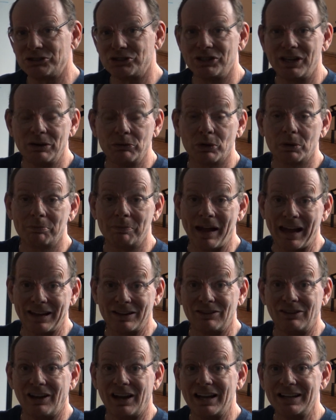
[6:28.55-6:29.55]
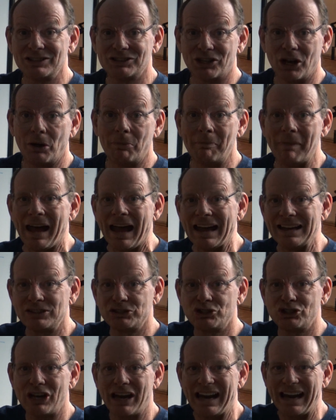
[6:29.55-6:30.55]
and they were penalized a match